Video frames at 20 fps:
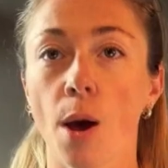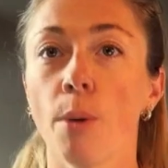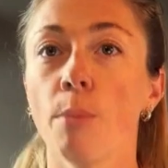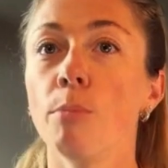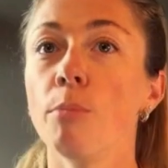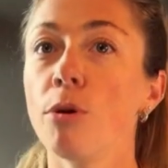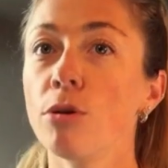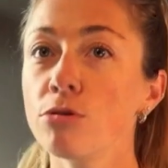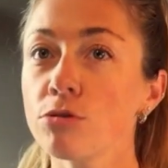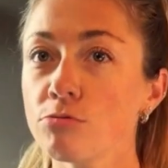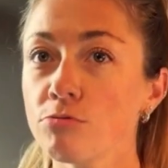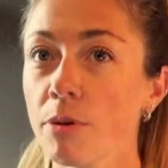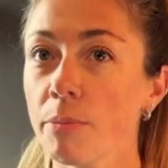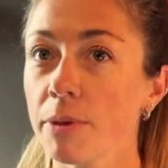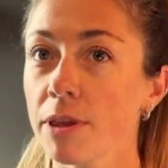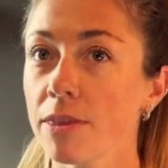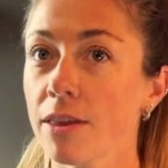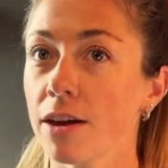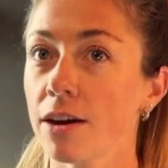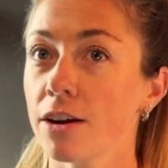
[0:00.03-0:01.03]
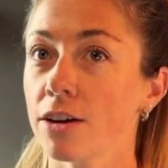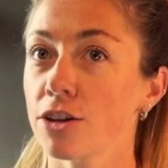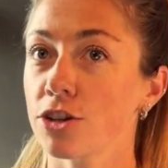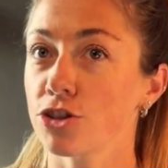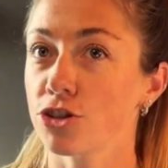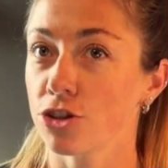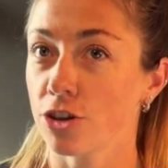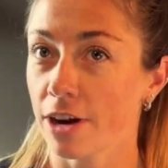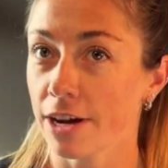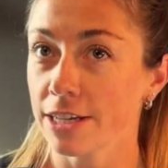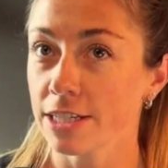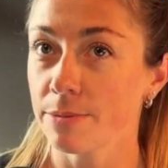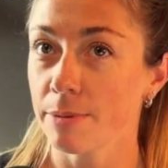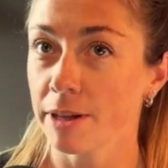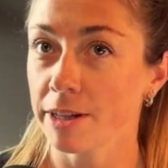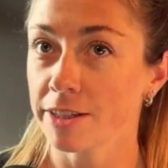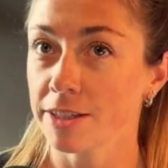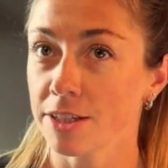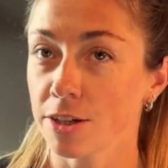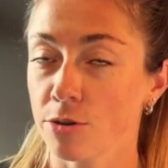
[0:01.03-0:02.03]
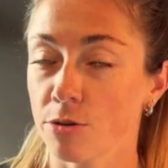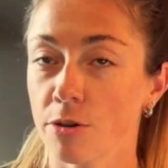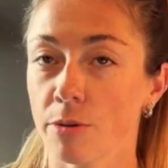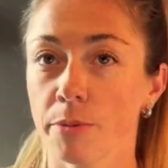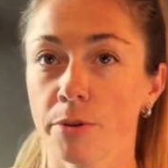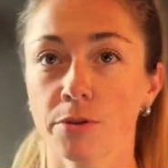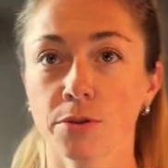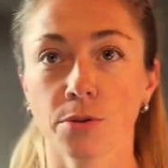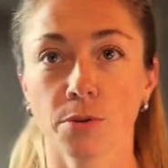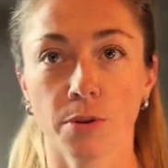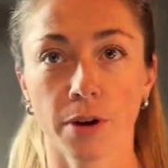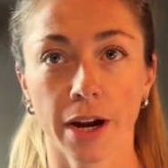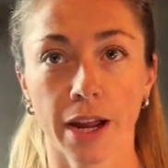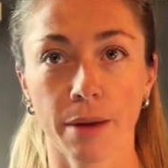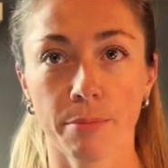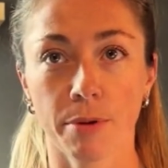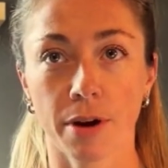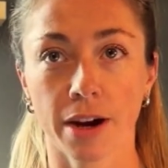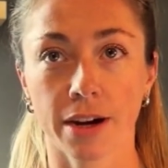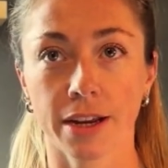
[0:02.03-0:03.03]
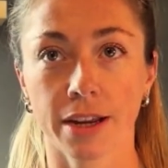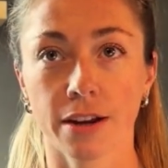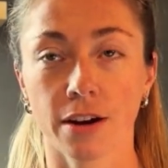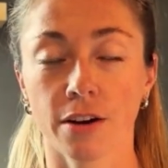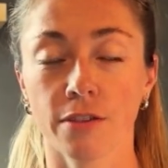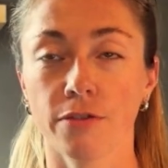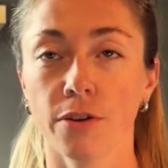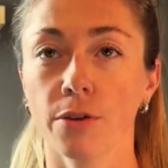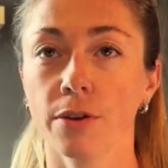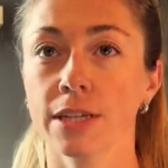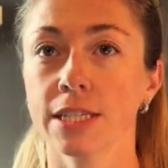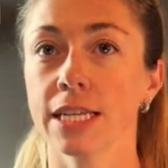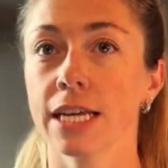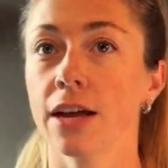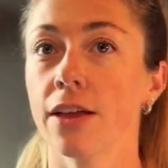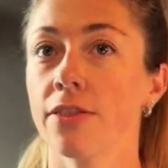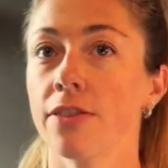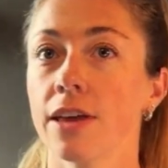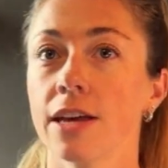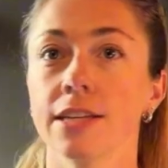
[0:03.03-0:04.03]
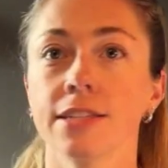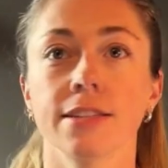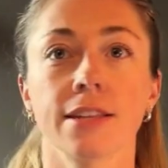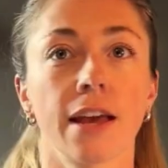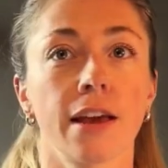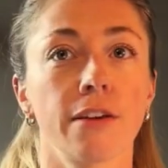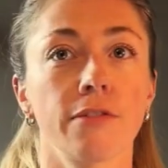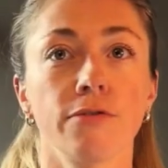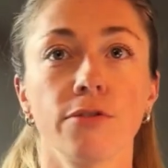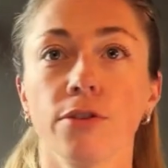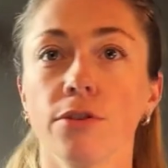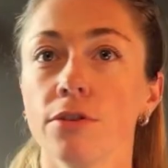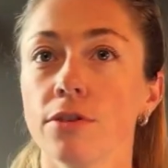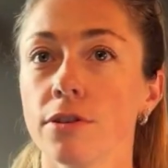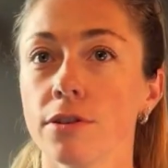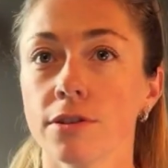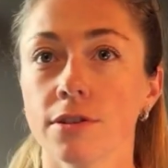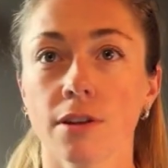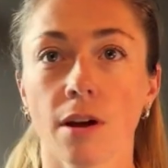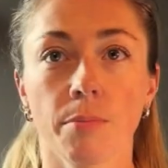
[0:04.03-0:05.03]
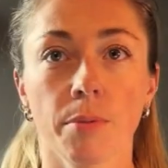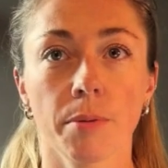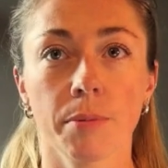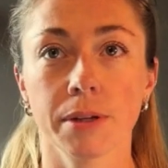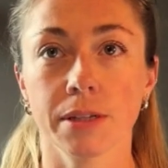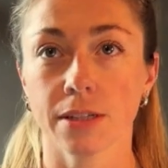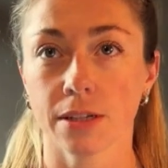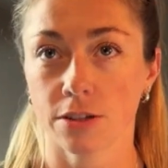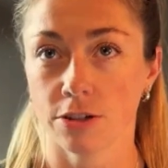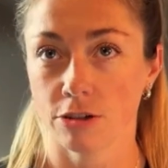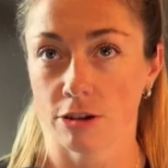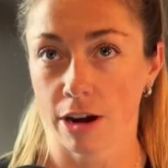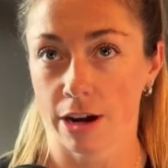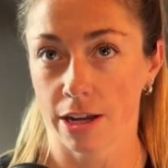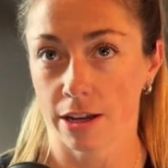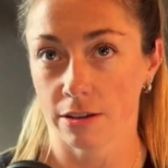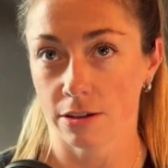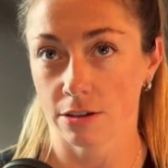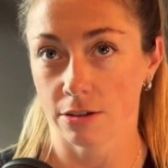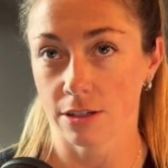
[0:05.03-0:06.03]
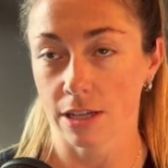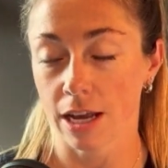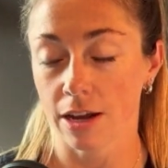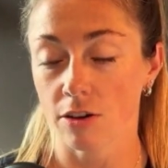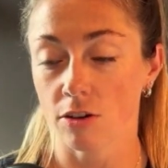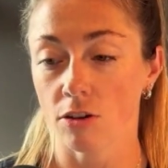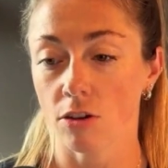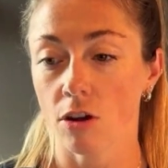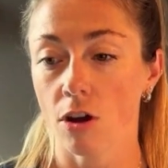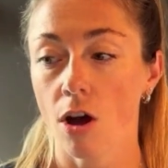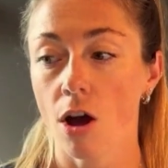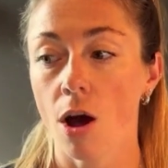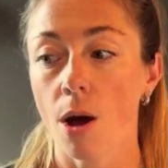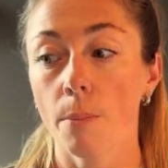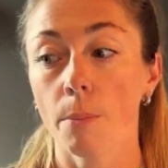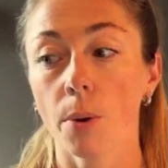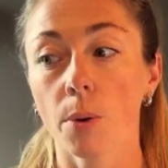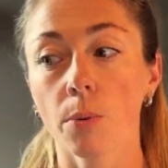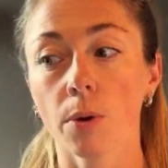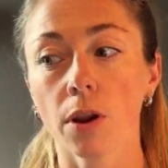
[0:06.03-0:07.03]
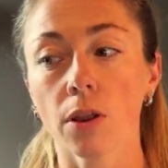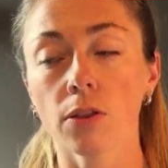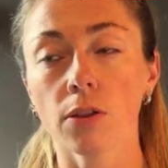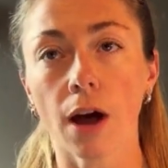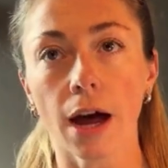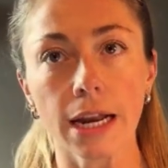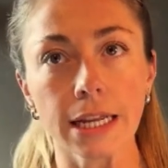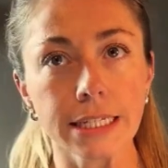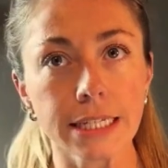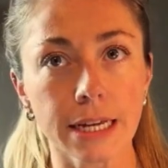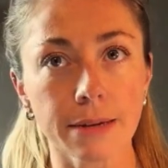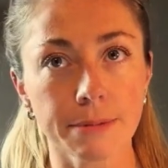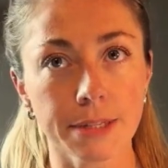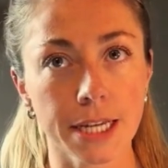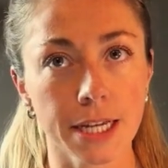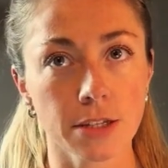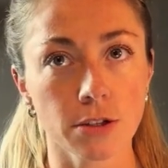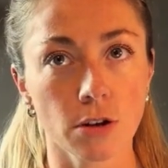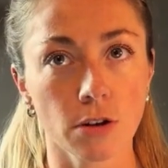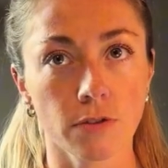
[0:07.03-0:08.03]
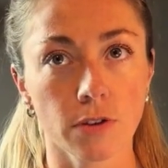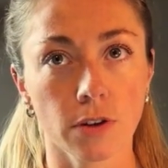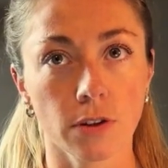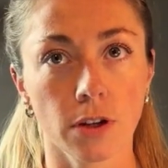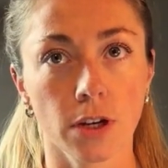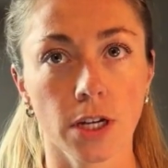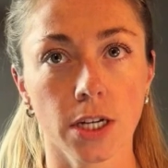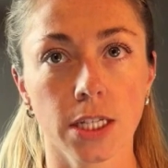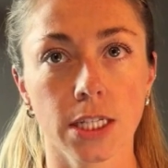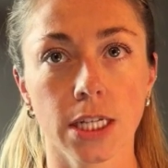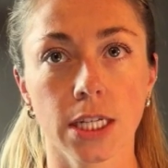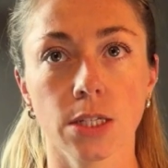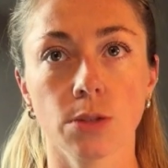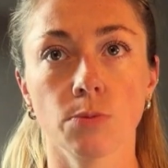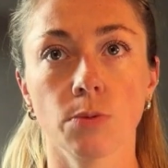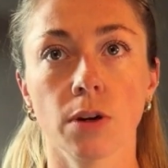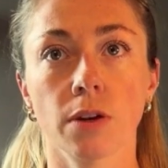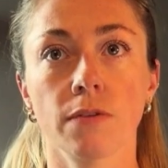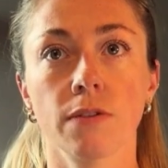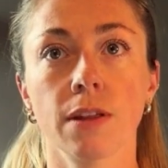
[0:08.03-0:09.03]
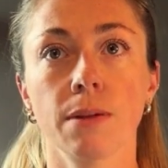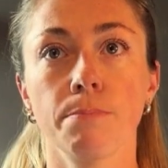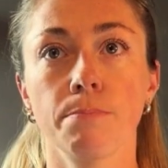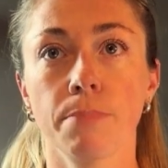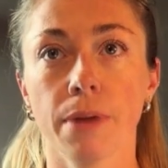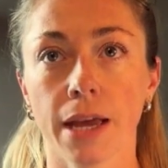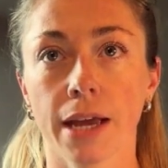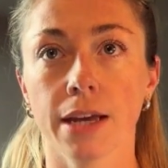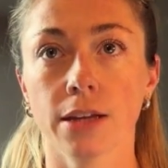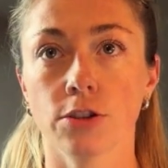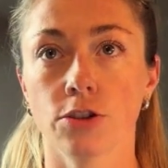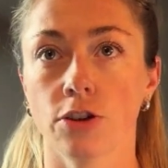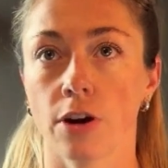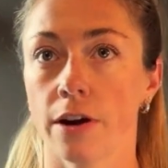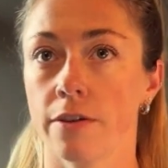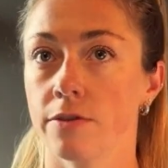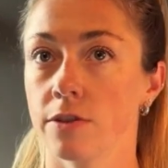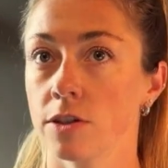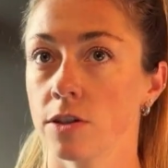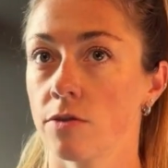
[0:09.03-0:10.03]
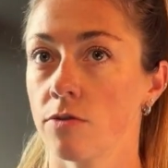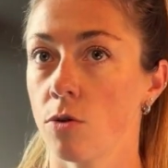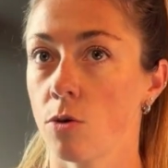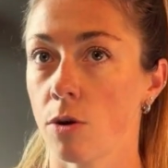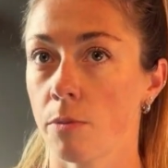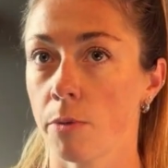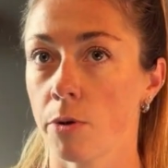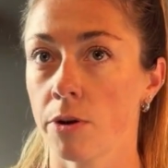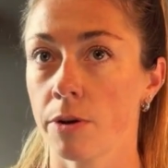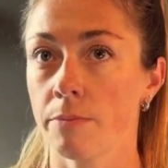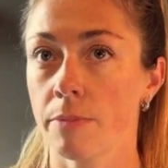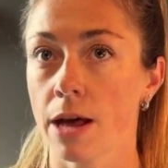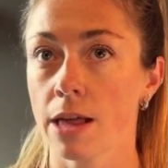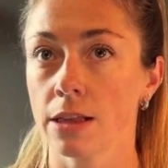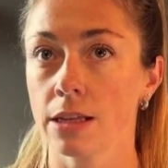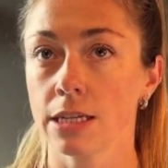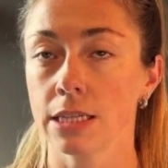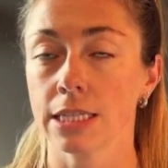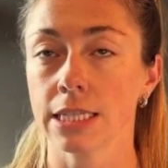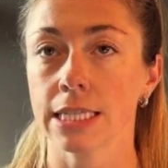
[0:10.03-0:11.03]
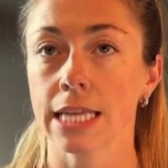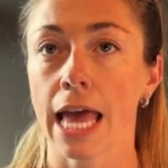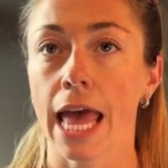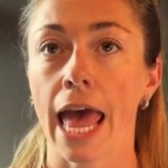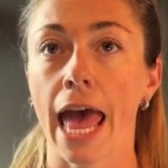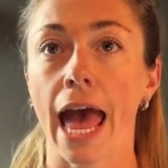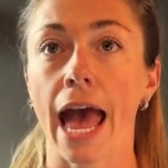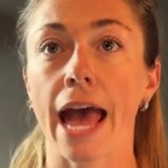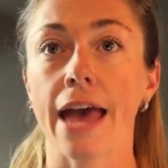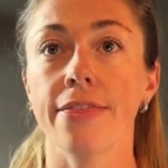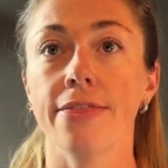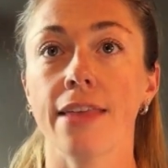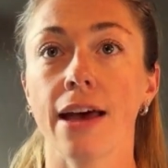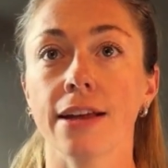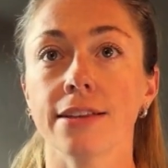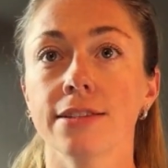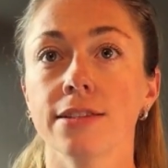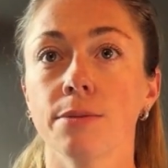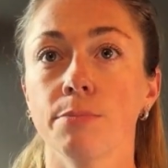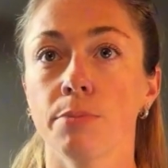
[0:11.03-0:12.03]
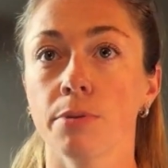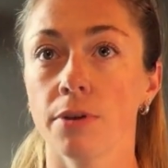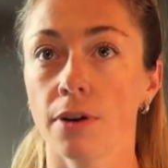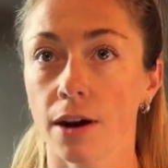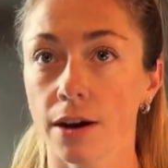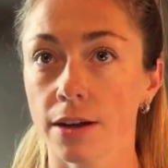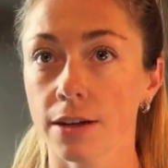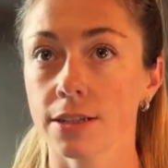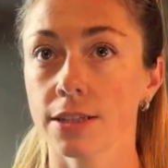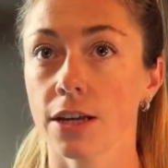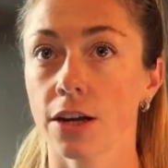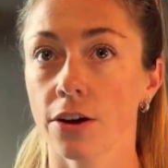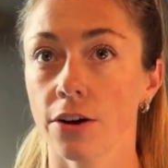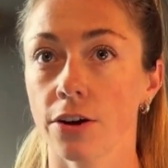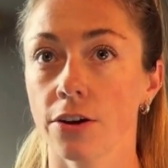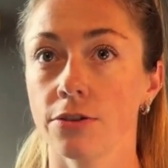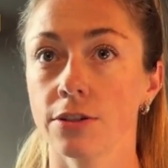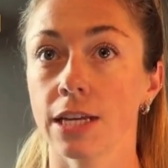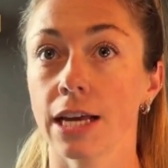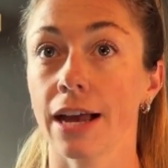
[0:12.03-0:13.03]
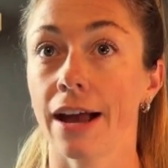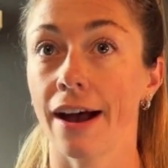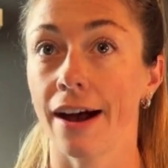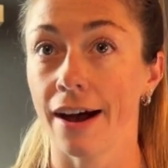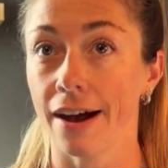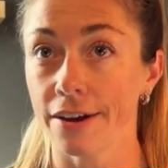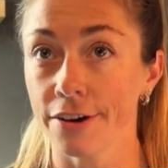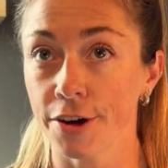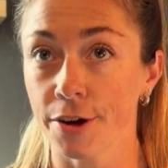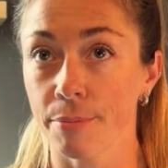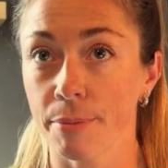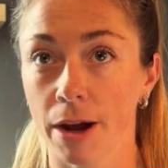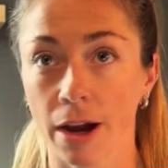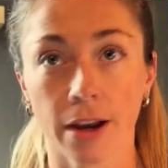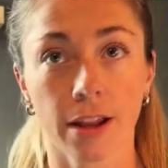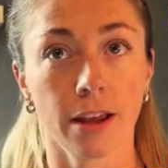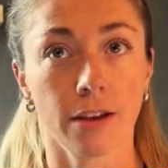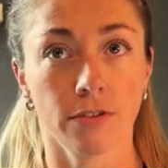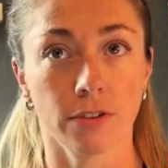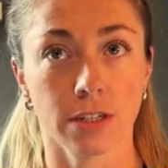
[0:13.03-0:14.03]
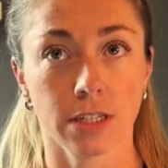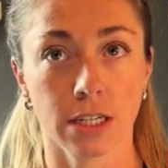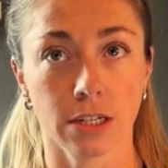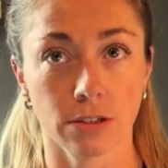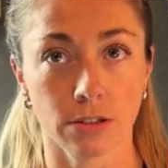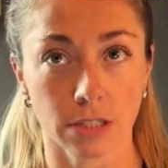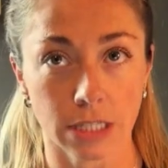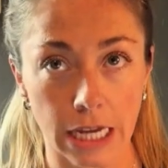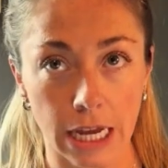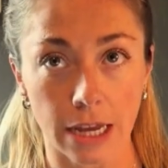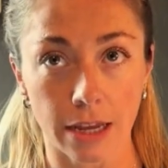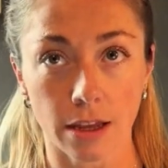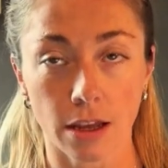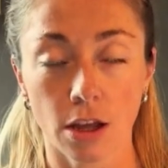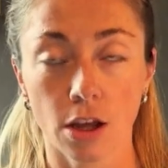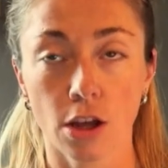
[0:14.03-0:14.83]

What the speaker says: Most women that are trying to balance their hormones or get pregnant are focusing on things like food, supplements, and tracking their cycle. But what a lot of times gets overlooked is one of the biggest drivers of hormone imbalance, and that's the products that you're using on your body every single day.